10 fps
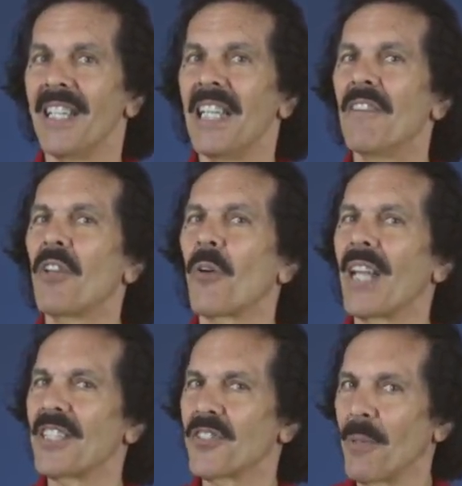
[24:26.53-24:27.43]
Even though
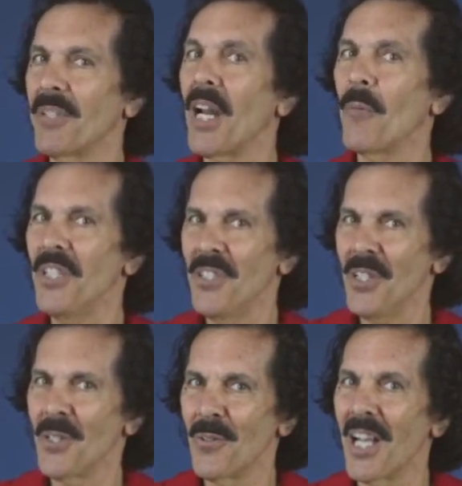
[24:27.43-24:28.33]
that's something that we
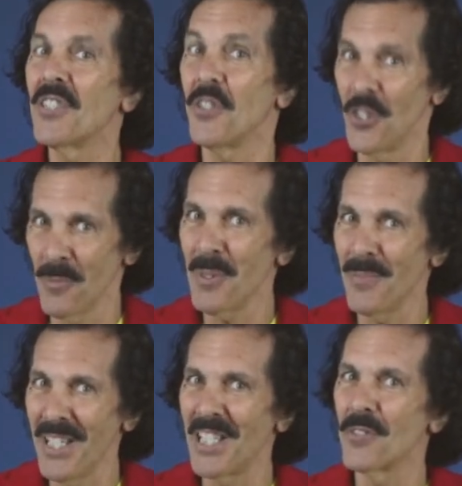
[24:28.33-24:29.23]
do as human
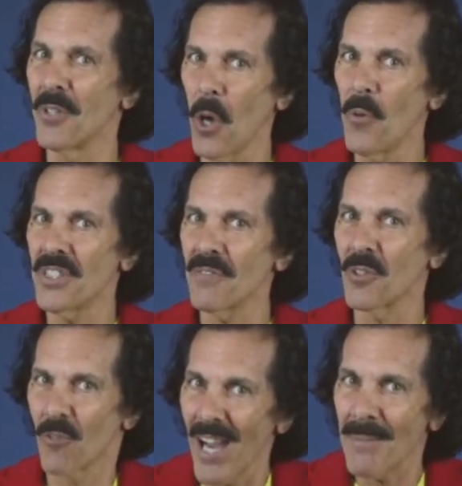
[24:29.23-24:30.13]
beings, we always have to
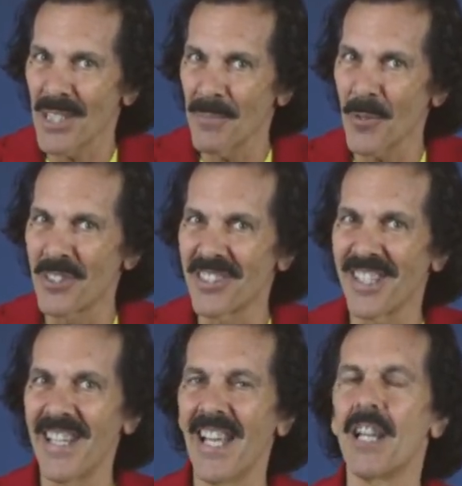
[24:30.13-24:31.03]
grab something when it's in
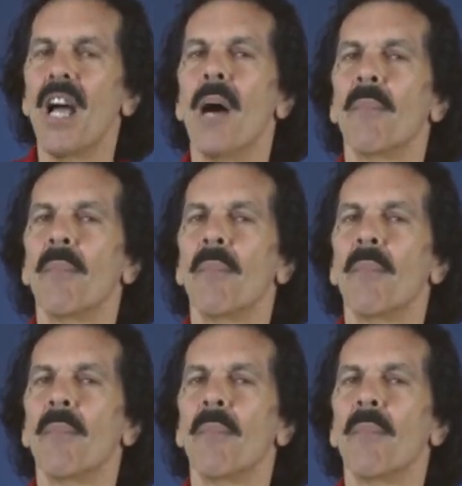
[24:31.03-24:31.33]
the hand.